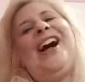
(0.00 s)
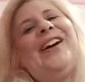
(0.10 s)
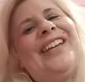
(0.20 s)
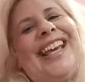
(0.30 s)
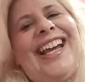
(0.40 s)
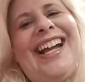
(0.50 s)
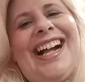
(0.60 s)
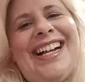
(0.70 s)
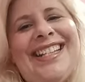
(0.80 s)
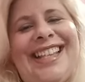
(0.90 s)
Okay,
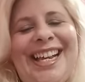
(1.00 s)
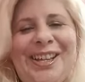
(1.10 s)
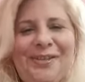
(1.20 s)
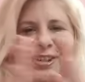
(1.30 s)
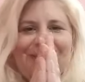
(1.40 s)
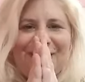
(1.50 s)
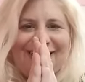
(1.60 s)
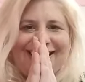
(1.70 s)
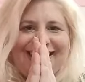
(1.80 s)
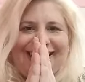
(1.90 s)
guys, thank you for
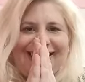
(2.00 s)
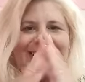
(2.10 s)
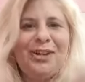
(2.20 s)
watching.